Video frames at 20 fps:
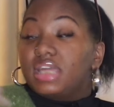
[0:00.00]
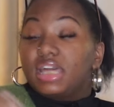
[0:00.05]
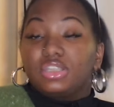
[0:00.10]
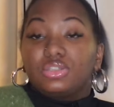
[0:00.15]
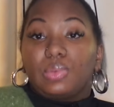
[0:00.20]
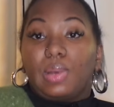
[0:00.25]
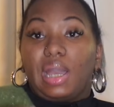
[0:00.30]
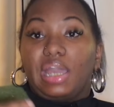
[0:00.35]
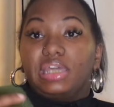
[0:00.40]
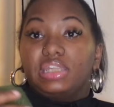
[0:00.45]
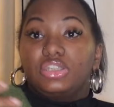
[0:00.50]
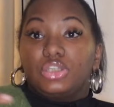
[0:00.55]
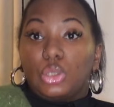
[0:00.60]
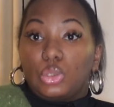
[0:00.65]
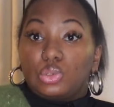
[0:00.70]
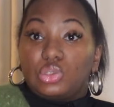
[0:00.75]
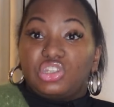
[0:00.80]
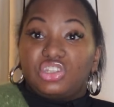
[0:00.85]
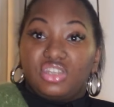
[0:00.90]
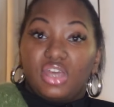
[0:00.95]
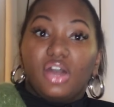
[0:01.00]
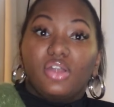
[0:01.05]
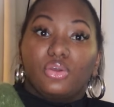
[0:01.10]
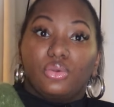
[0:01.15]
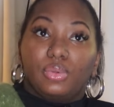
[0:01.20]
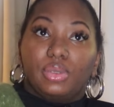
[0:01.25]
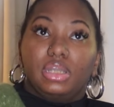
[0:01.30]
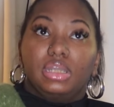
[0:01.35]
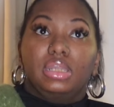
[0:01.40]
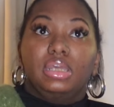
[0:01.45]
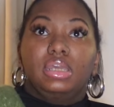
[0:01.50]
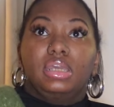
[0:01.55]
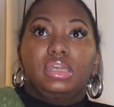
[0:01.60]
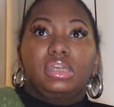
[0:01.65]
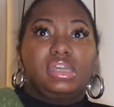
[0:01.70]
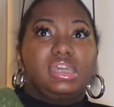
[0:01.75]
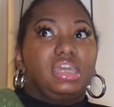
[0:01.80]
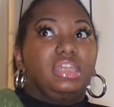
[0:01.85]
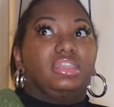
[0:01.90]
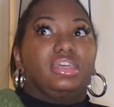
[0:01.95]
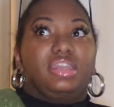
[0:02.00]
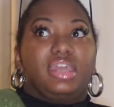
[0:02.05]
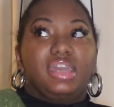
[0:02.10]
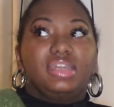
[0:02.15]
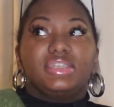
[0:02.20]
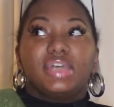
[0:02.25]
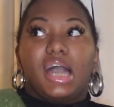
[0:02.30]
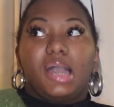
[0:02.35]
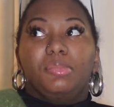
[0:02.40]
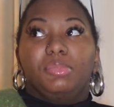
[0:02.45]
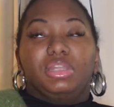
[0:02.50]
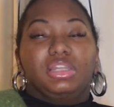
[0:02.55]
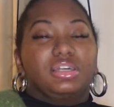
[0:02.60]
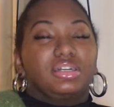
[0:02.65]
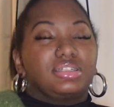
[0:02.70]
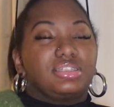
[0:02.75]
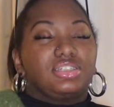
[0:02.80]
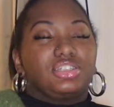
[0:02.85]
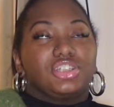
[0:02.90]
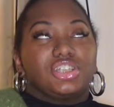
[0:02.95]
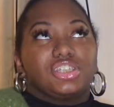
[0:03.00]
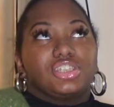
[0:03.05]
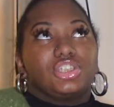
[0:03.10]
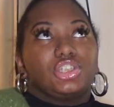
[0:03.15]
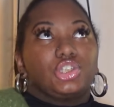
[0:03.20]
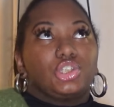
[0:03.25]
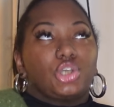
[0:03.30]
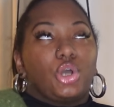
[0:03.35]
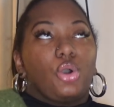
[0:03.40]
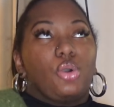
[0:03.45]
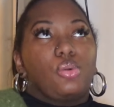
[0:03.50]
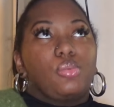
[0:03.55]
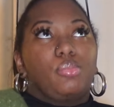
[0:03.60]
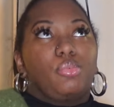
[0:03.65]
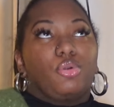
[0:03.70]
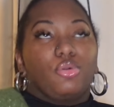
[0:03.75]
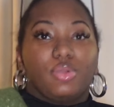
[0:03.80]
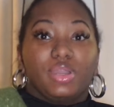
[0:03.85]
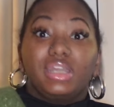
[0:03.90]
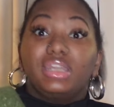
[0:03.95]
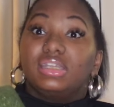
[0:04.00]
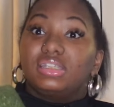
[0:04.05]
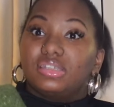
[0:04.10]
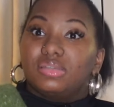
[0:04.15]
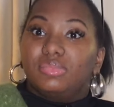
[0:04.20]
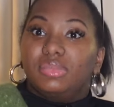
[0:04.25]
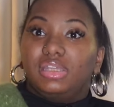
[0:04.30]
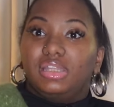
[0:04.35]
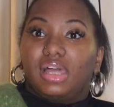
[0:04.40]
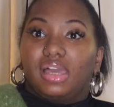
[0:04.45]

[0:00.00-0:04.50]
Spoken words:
That's why it's so subtle, and in the daytime it looks just so pretty to me.